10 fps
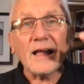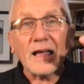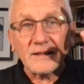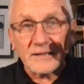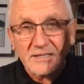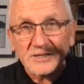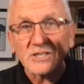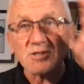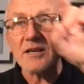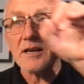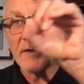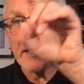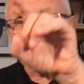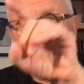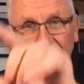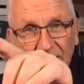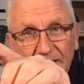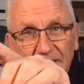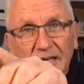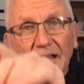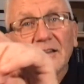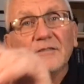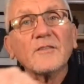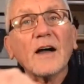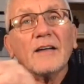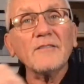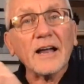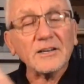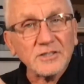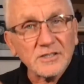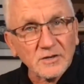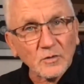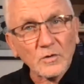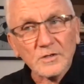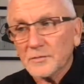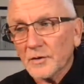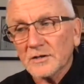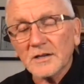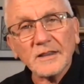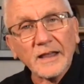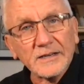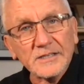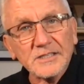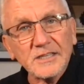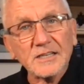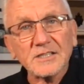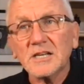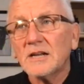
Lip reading: the decision I make is this, and the 5 actions that correspond to that is this.